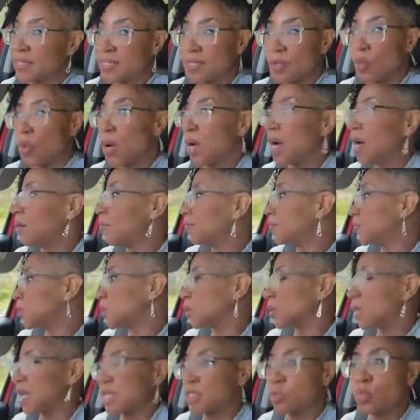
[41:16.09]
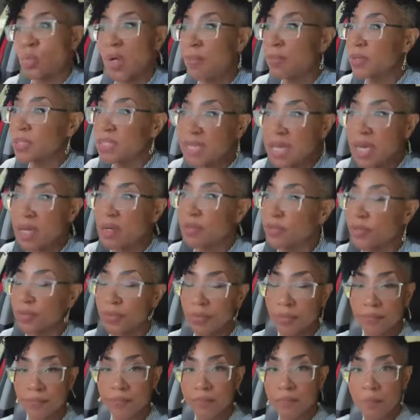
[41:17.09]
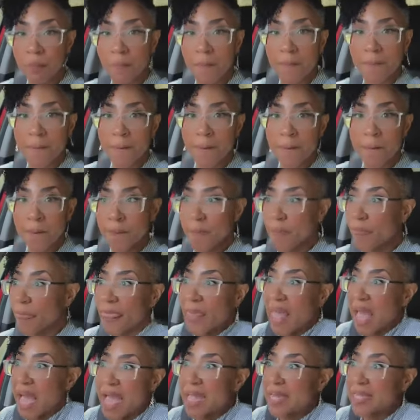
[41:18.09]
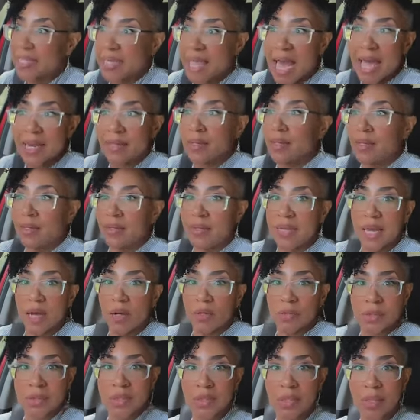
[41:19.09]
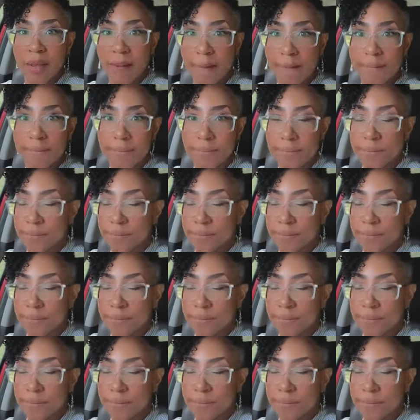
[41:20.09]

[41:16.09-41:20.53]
And I said, "Well, you know, that's what I'm gonna tell you. I ain't got nothing else.